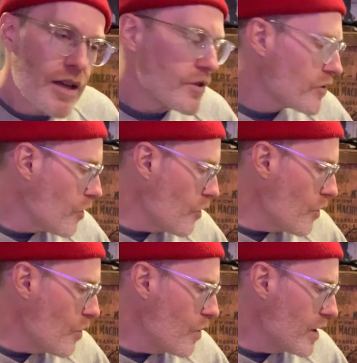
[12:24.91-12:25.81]

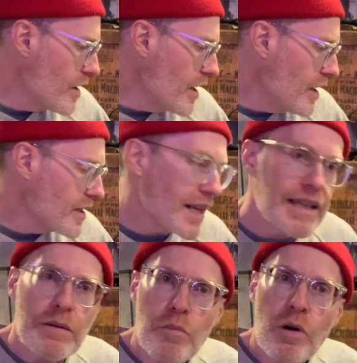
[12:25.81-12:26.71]
So uh, it's kind of
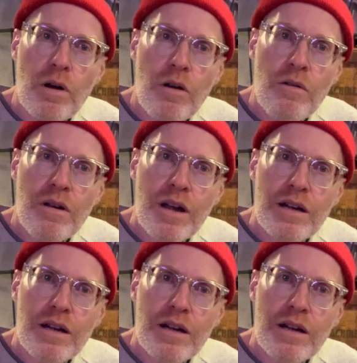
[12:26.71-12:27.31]
like Merrow.